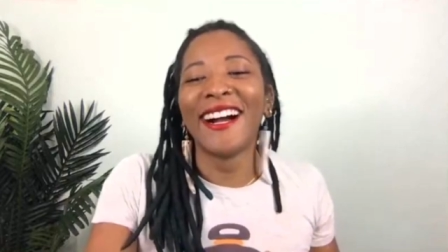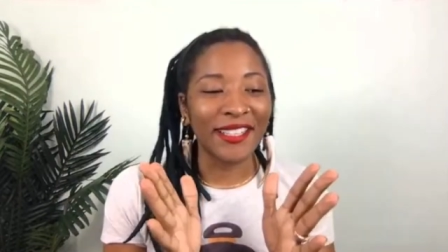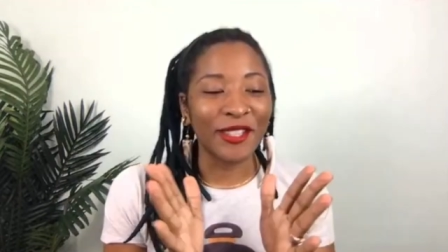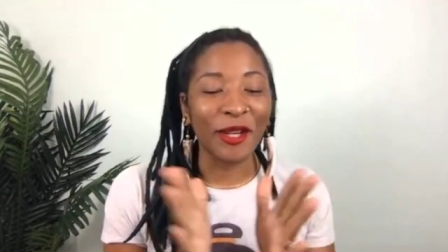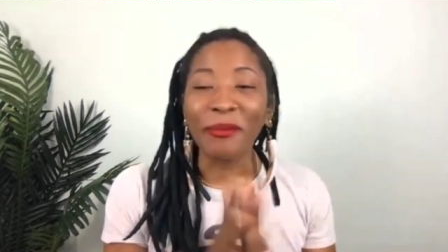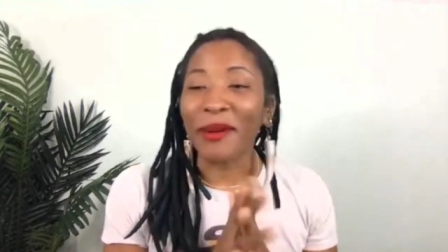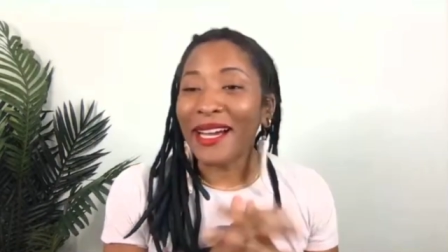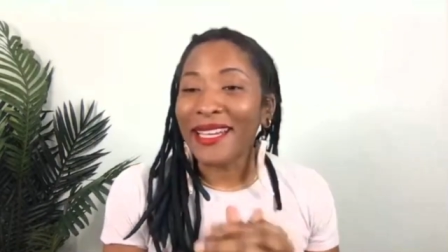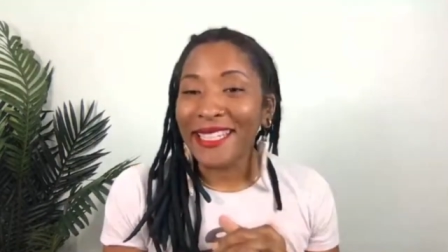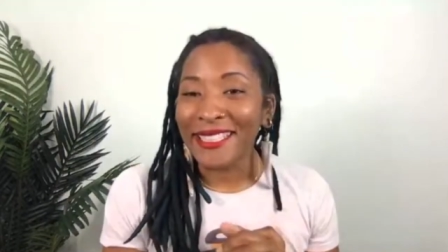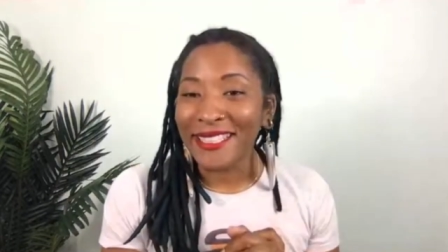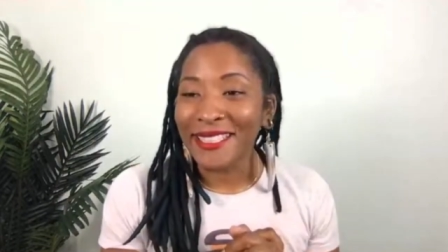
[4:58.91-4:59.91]
Your
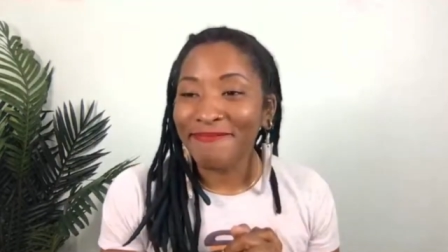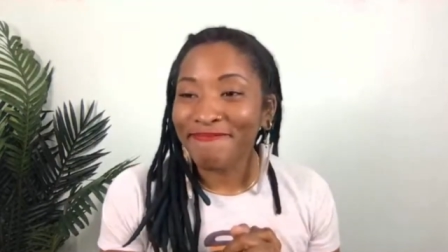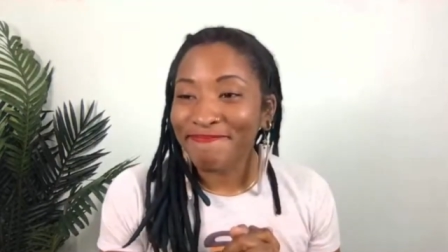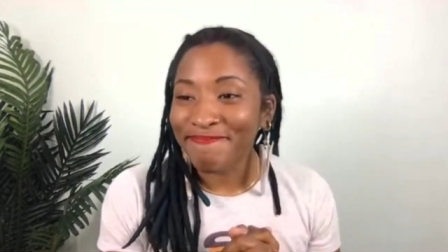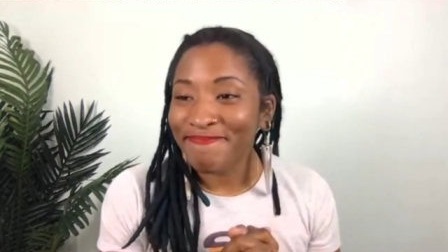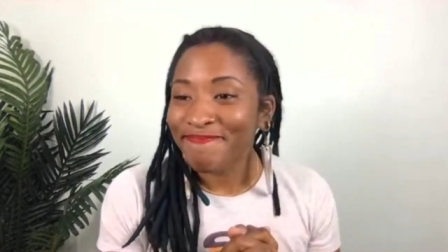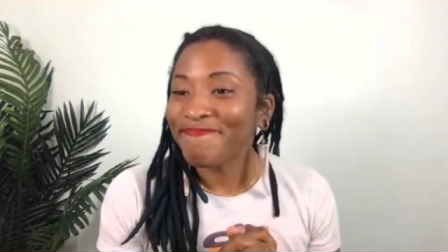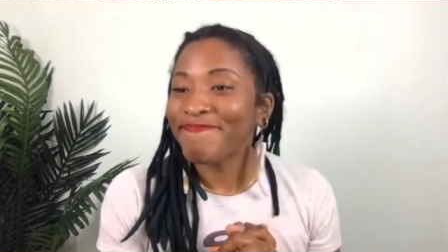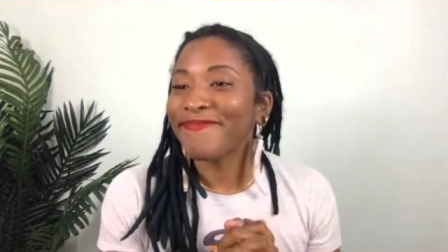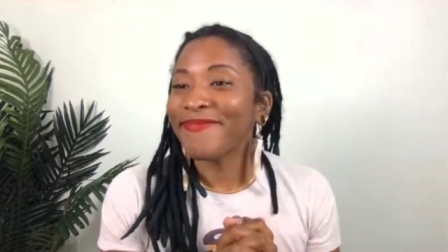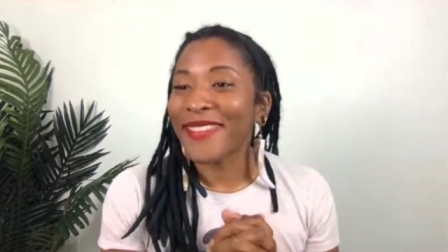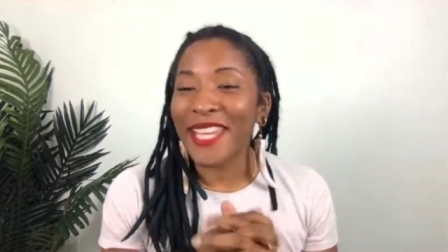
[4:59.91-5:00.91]
bonnet,
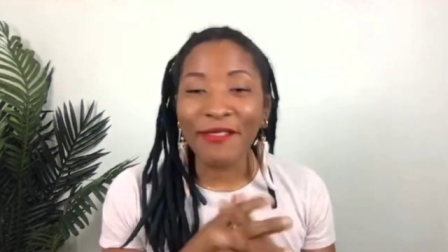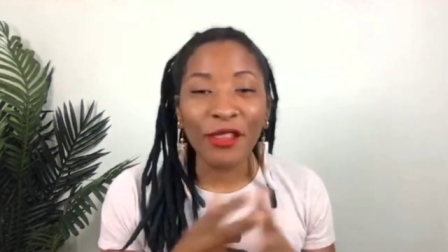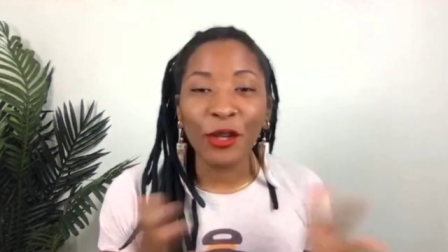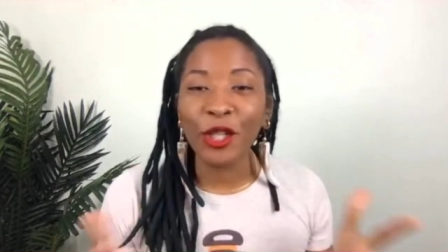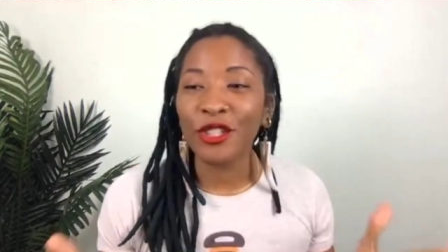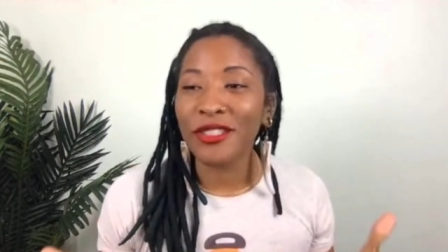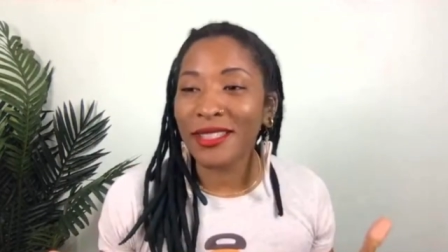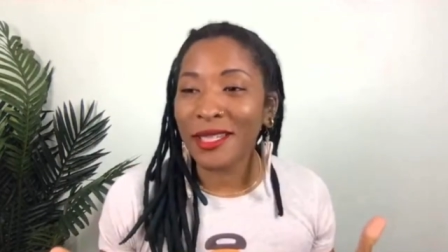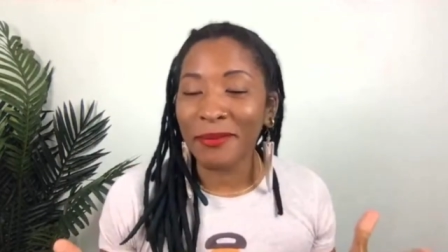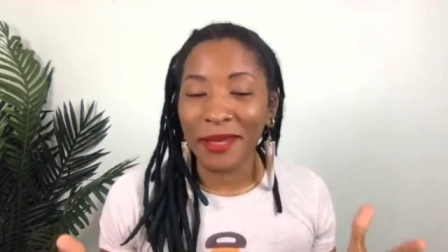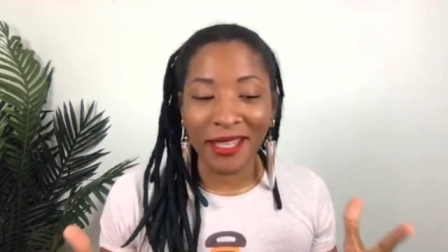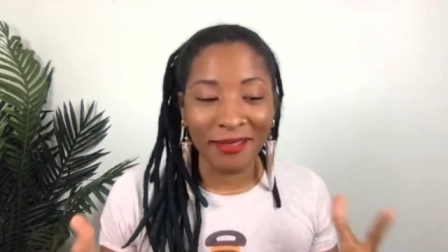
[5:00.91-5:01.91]
even though you're
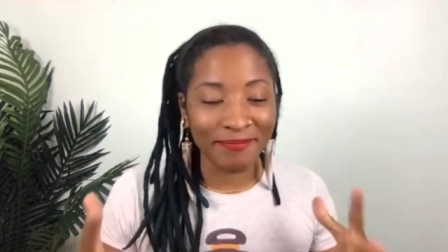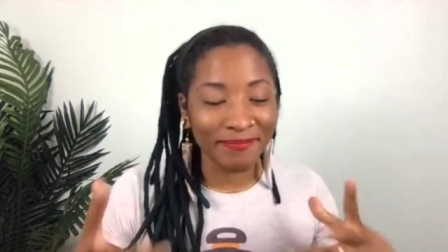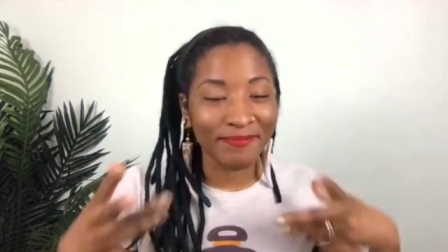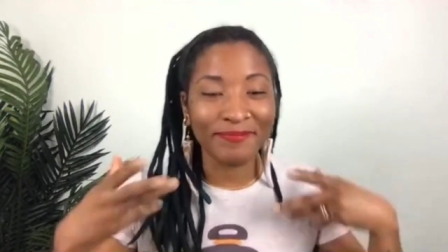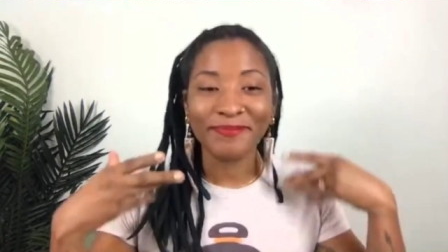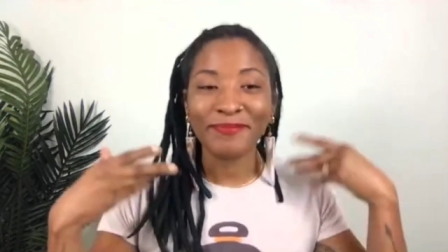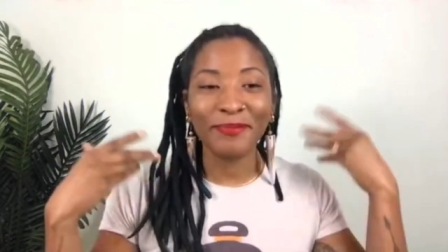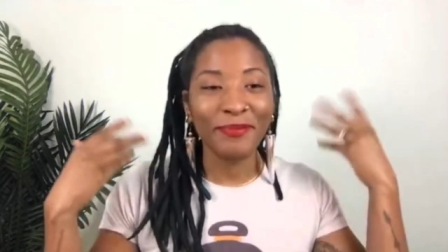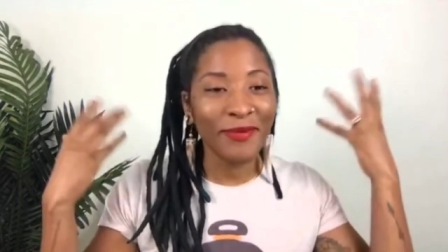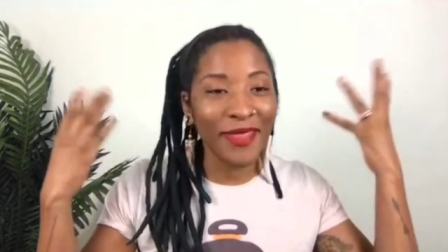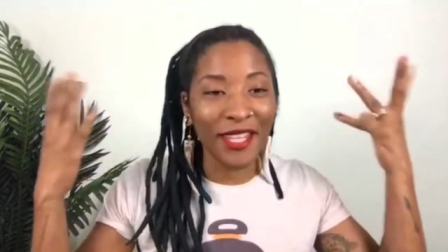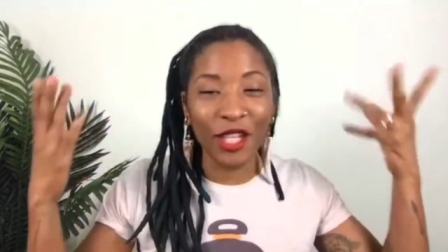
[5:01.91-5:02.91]
sleeping,
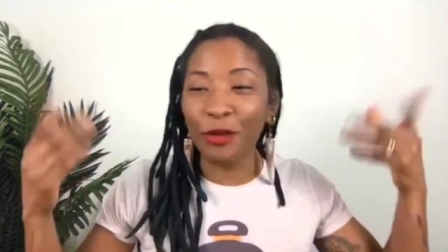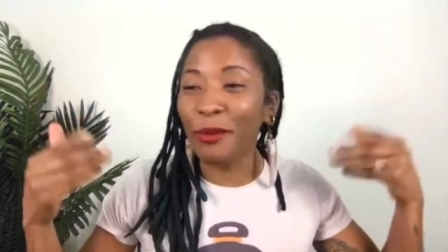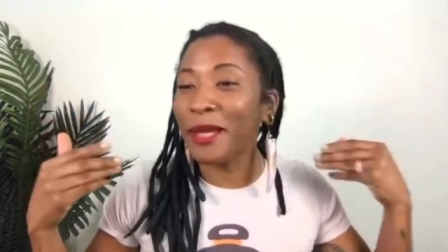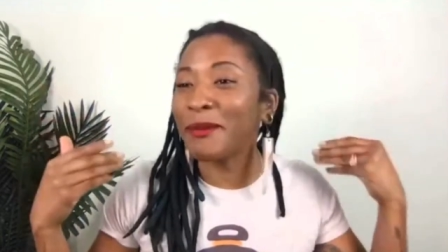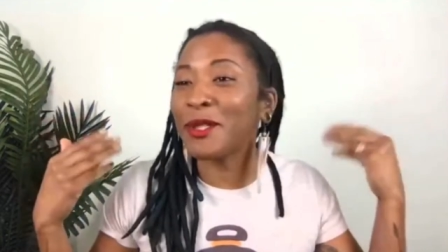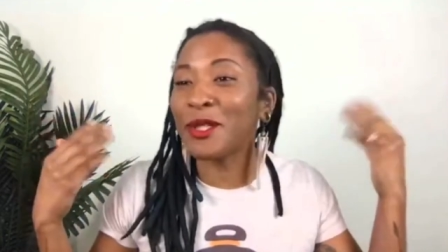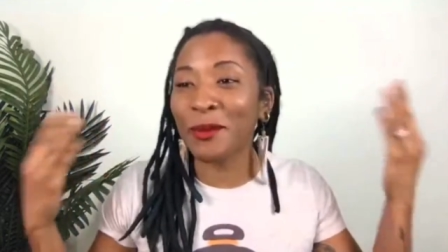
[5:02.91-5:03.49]
you may be